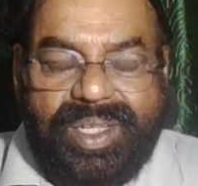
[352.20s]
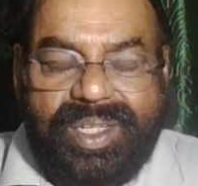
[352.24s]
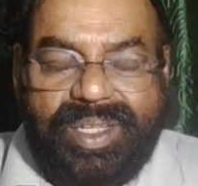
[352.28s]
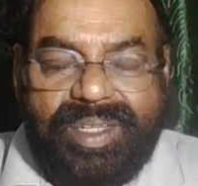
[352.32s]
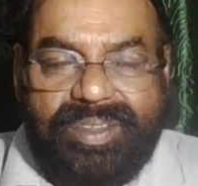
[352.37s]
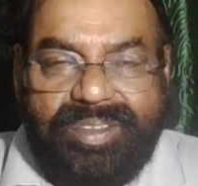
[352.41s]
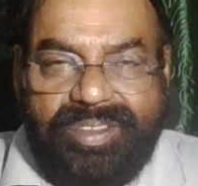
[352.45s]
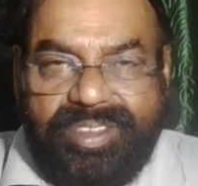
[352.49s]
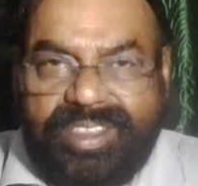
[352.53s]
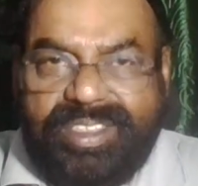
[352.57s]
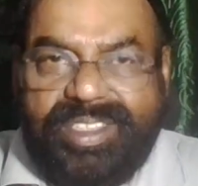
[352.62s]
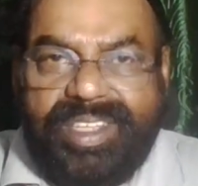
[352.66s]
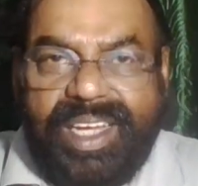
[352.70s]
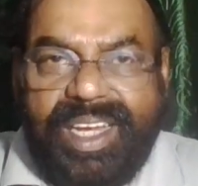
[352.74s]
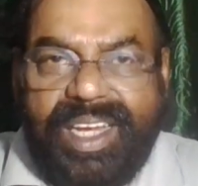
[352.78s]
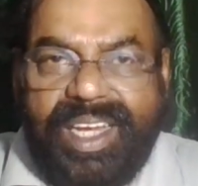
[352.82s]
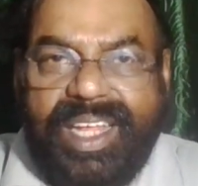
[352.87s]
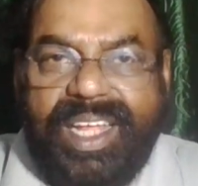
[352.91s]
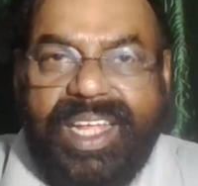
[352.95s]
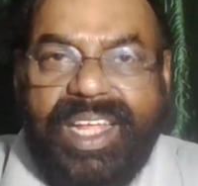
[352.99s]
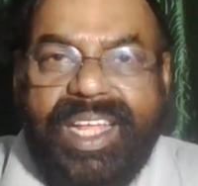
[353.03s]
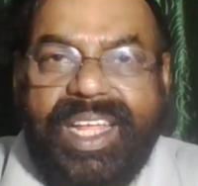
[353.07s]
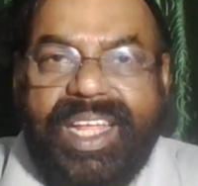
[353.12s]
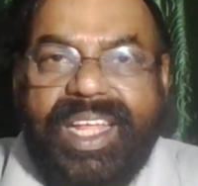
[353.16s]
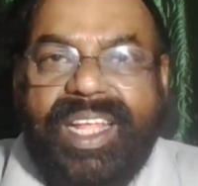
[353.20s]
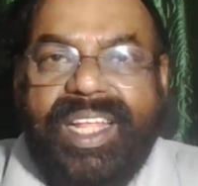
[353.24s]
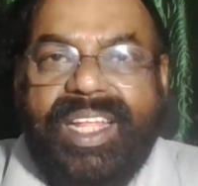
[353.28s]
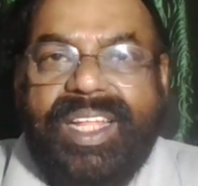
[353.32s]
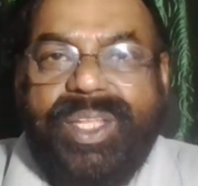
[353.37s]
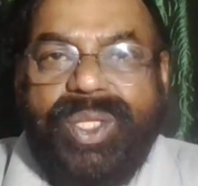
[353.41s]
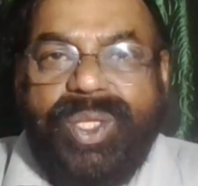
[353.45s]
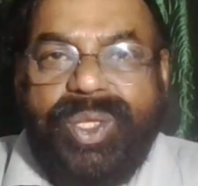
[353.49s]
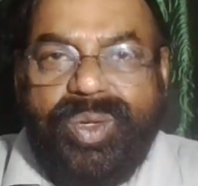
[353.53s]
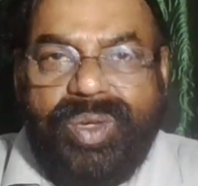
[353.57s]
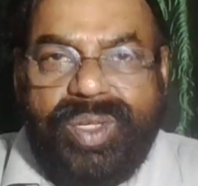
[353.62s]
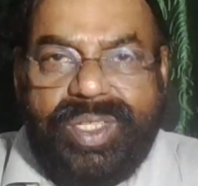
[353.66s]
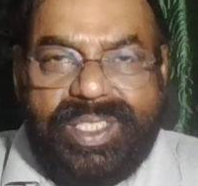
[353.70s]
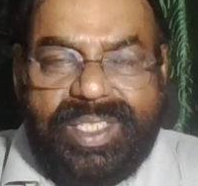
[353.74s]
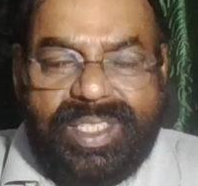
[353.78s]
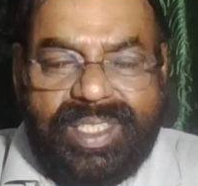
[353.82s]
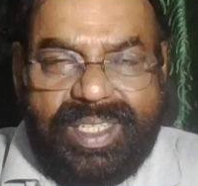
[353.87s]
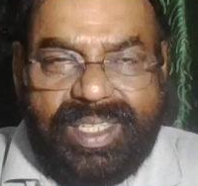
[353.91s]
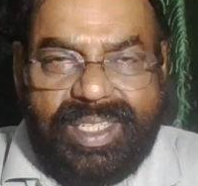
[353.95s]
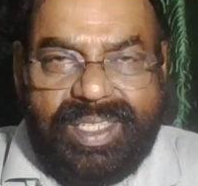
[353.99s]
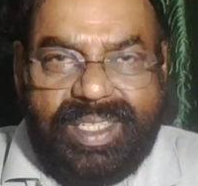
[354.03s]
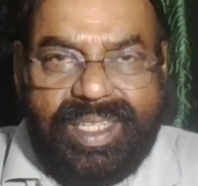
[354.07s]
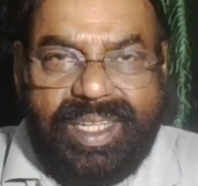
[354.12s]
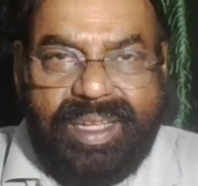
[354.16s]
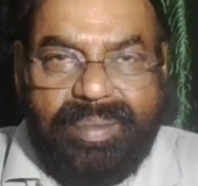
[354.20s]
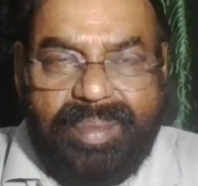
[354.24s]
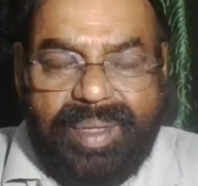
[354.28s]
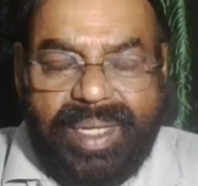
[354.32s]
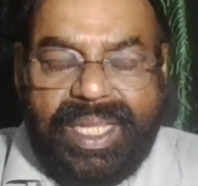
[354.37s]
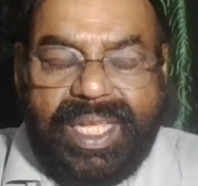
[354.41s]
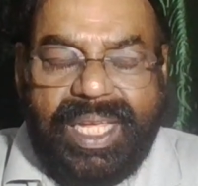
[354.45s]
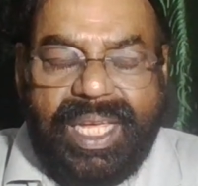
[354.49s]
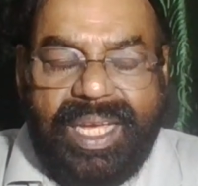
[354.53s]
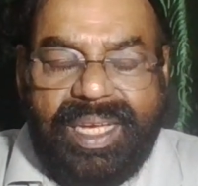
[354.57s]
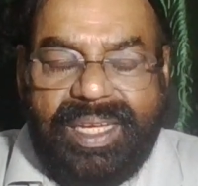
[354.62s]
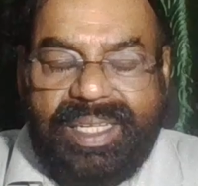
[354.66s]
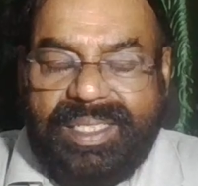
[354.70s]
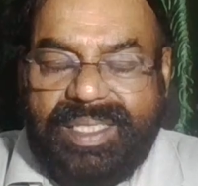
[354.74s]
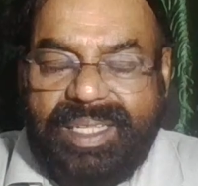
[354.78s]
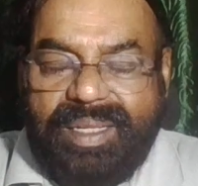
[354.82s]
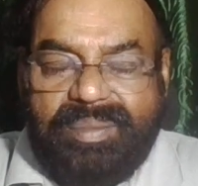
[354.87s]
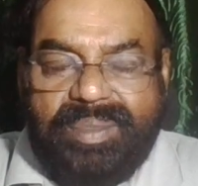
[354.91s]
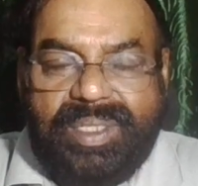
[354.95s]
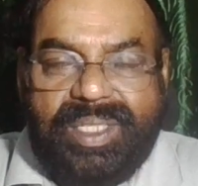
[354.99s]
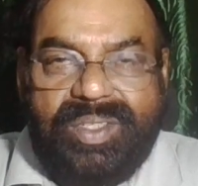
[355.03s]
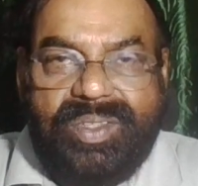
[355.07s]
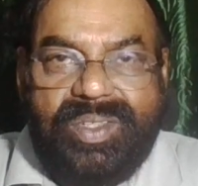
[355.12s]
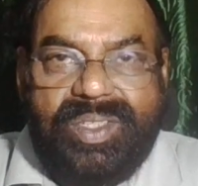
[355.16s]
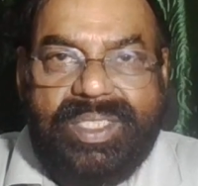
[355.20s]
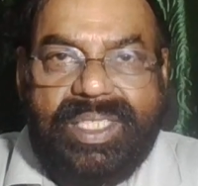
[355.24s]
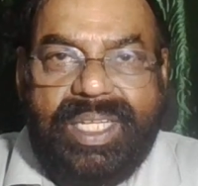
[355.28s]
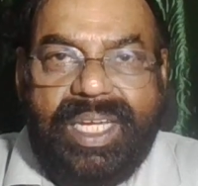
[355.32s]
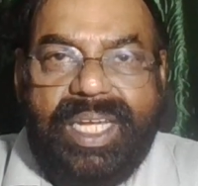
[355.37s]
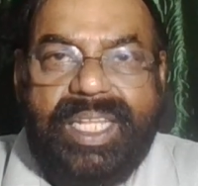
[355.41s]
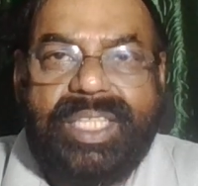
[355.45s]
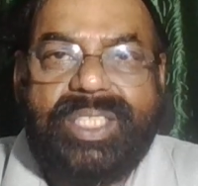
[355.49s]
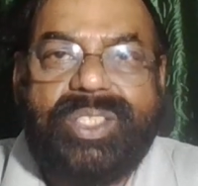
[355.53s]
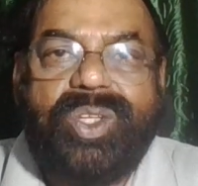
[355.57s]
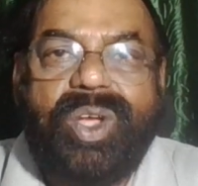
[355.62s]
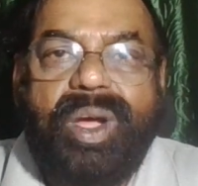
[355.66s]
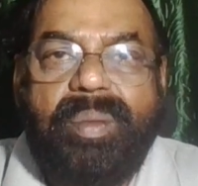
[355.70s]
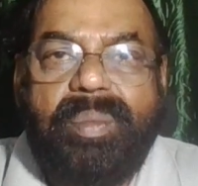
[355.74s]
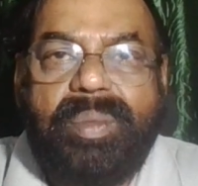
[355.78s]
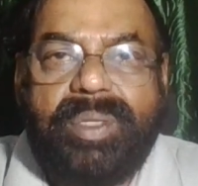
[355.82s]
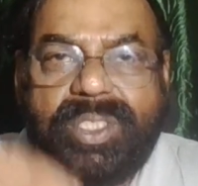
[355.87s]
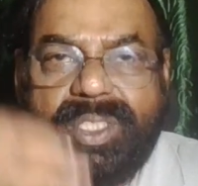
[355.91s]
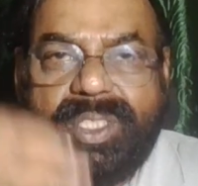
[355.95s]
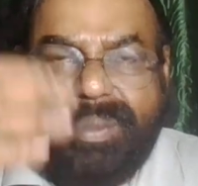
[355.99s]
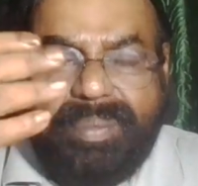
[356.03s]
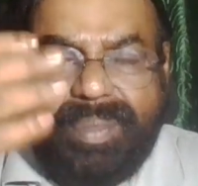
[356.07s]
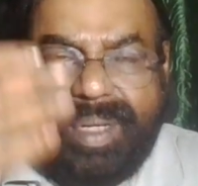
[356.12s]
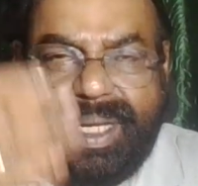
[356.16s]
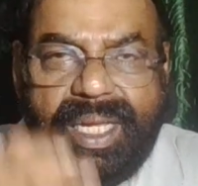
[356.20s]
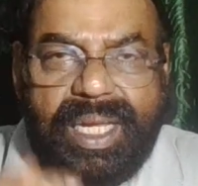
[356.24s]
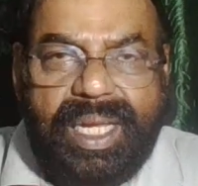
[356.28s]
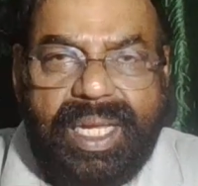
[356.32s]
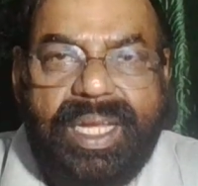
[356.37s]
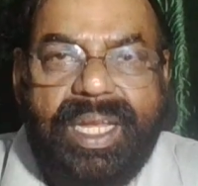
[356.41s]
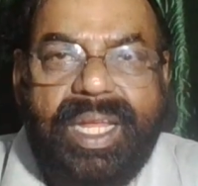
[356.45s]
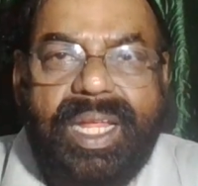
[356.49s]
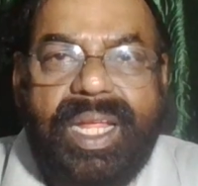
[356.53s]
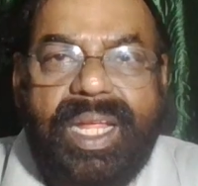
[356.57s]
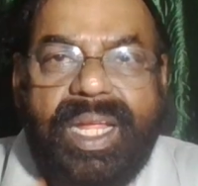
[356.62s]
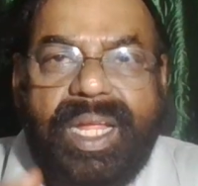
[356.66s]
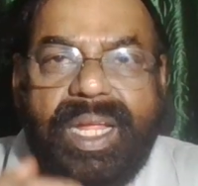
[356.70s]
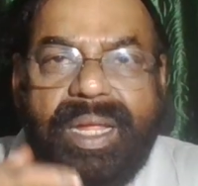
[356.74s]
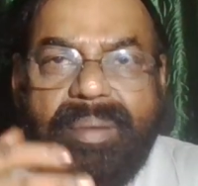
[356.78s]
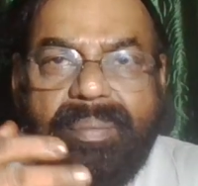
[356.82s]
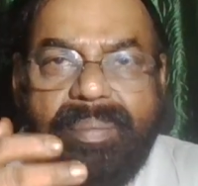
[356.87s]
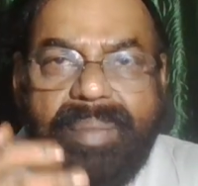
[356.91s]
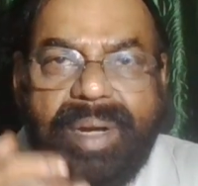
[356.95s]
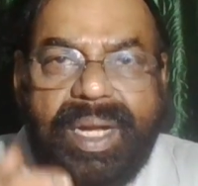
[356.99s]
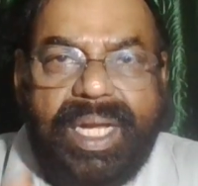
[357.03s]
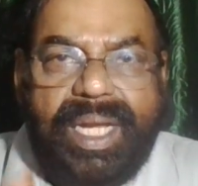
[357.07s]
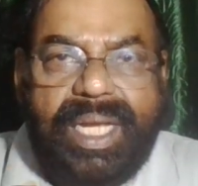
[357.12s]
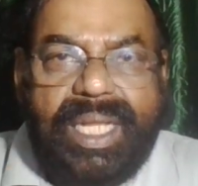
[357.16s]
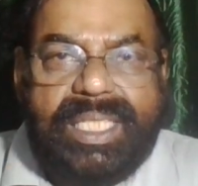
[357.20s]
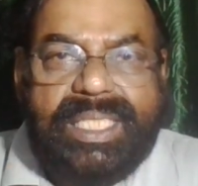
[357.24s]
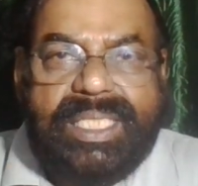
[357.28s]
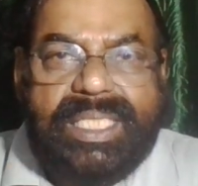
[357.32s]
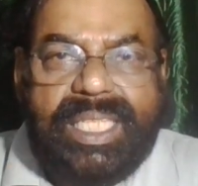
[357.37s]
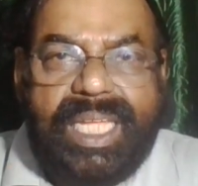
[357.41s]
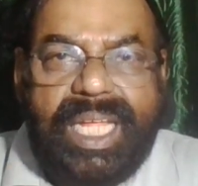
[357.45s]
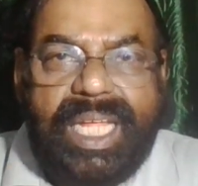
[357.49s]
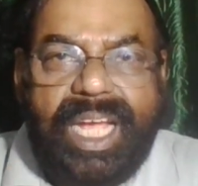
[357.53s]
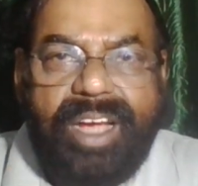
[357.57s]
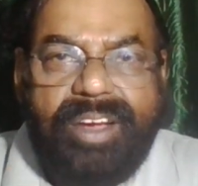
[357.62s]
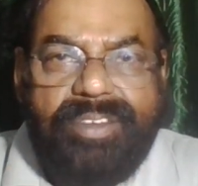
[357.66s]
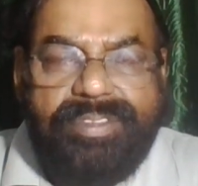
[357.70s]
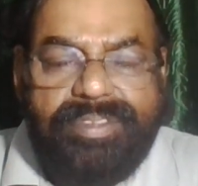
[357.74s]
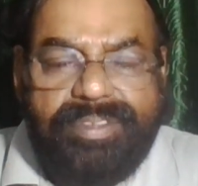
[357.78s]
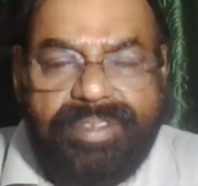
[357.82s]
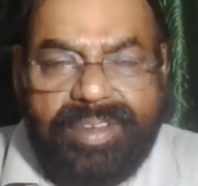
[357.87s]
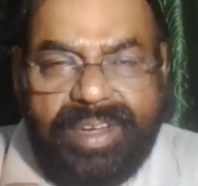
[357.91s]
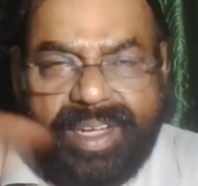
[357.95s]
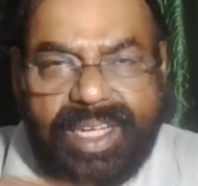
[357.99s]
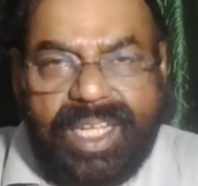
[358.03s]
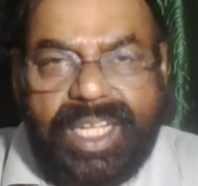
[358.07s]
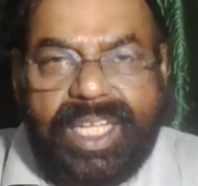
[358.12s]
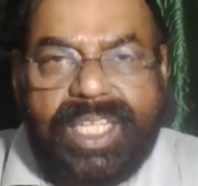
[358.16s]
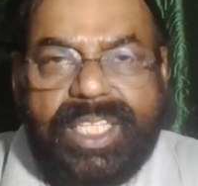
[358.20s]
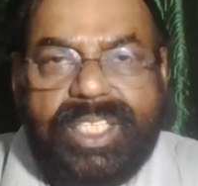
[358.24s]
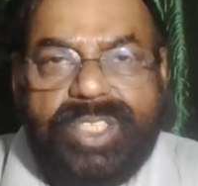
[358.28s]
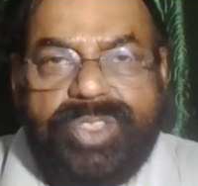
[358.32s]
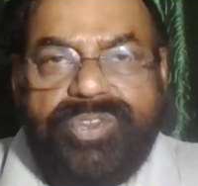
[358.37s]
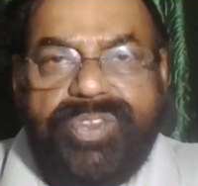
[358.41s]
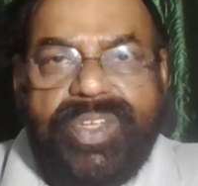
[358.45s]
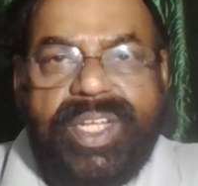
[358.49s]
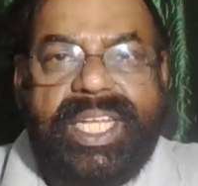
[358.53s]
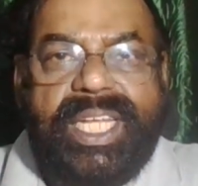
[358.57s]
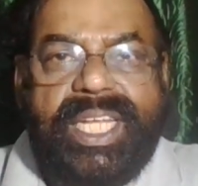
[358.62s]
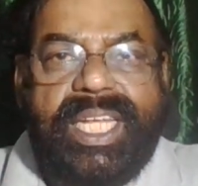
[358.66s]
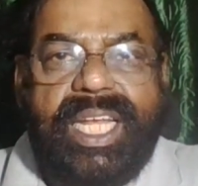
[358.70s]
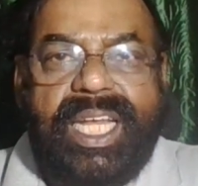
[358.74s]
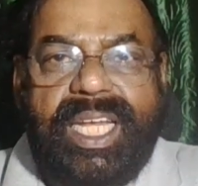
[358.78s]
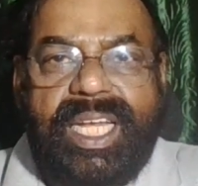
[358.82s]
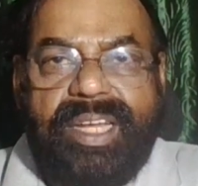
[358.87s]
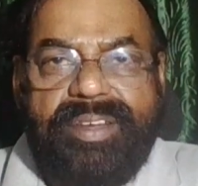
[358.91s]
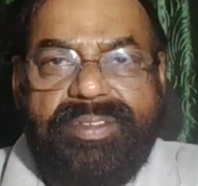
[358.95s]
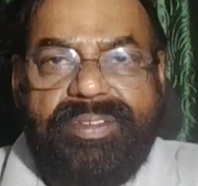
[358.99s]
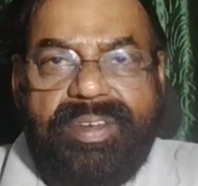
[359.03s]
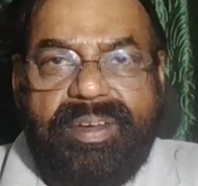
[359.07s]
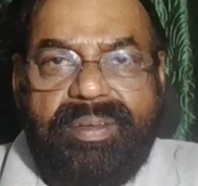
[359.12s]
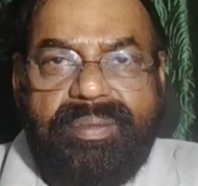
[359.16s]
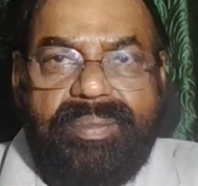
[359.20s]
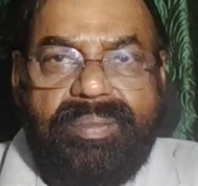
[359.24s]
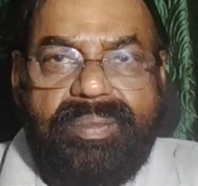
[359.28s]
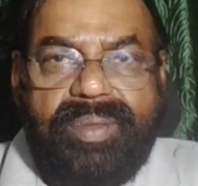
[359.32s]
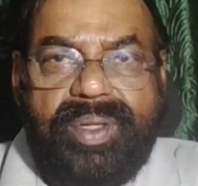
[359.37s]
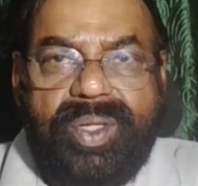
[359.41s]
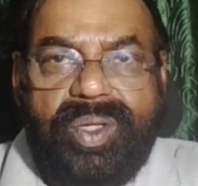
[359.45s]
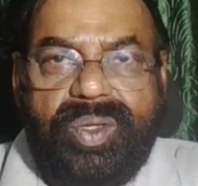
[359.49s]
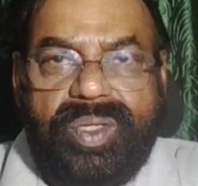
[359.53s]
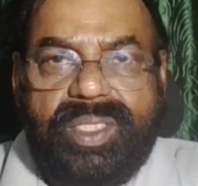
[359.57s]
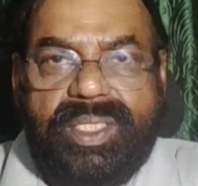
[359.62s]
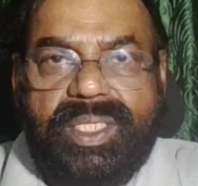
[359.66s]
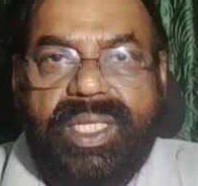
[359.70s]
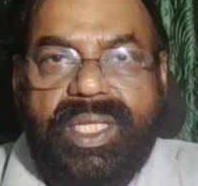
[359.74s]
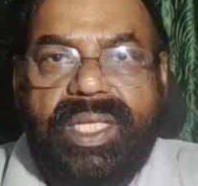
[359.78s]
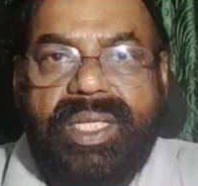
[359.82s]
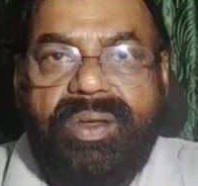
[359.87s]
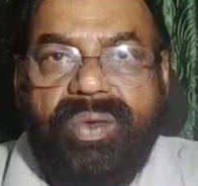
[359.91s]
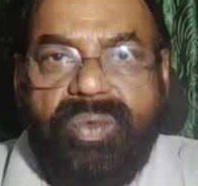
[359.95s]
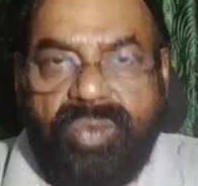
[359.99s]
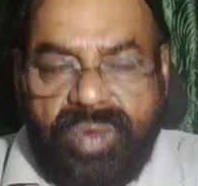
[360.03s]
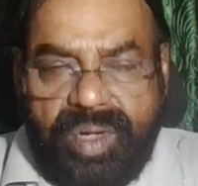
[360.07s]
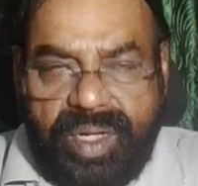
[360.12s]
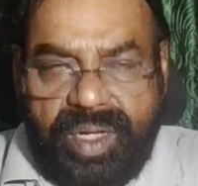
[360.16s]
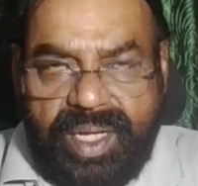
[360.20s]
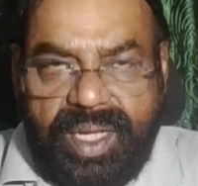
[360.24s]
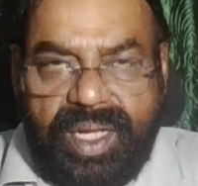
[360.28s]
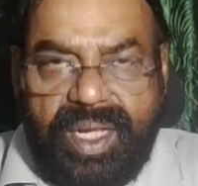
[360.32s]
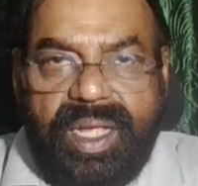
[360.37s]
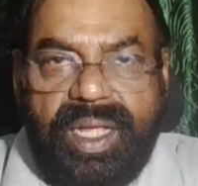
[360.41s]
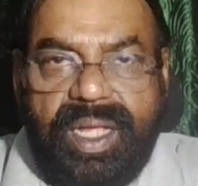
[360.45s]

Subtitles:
Recently US, America themselves selling so much of million monies they have swindled from USA. Why?